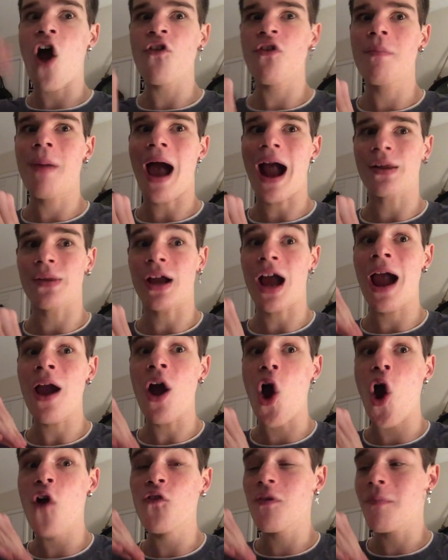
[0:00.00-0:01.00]
overpacked, like I
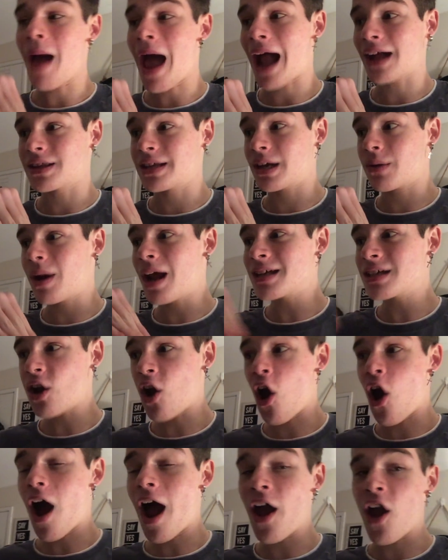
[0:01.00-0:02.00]
overpacked. Like when I say
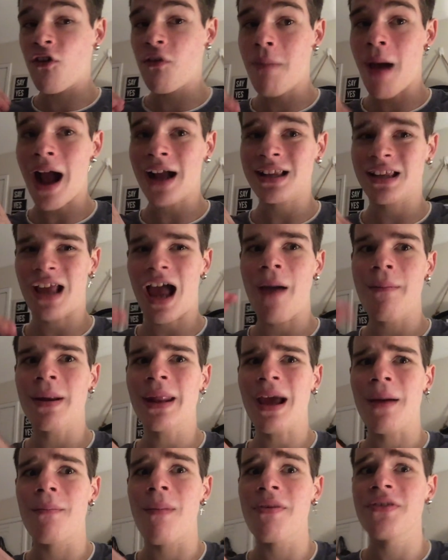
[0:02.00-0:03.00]
I overpacked, I meant
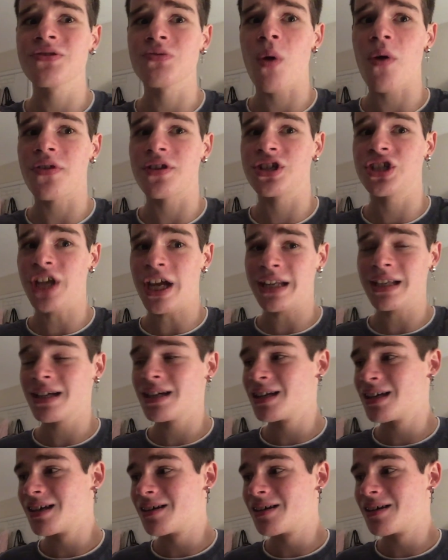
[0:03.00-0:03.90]
like a month's worth of shit,